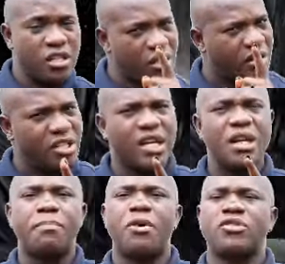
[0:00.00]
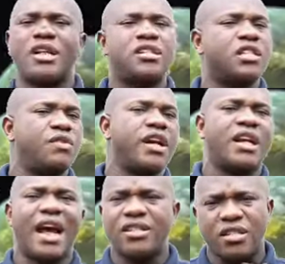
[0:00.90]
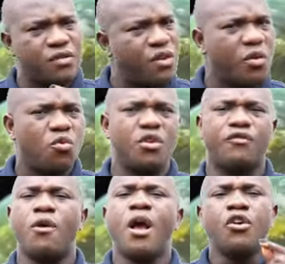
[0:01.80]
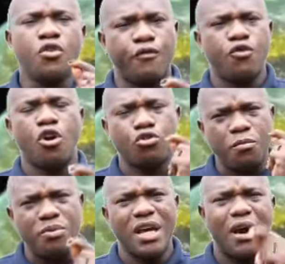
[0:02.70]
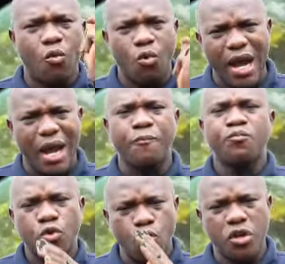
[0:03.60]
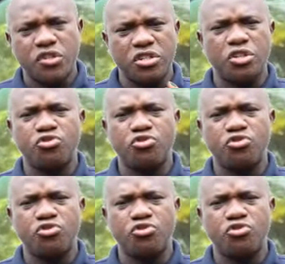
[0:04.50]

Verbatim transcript: It's critically important. This is very nice. It's very wonderful. You've got to be aware what is in the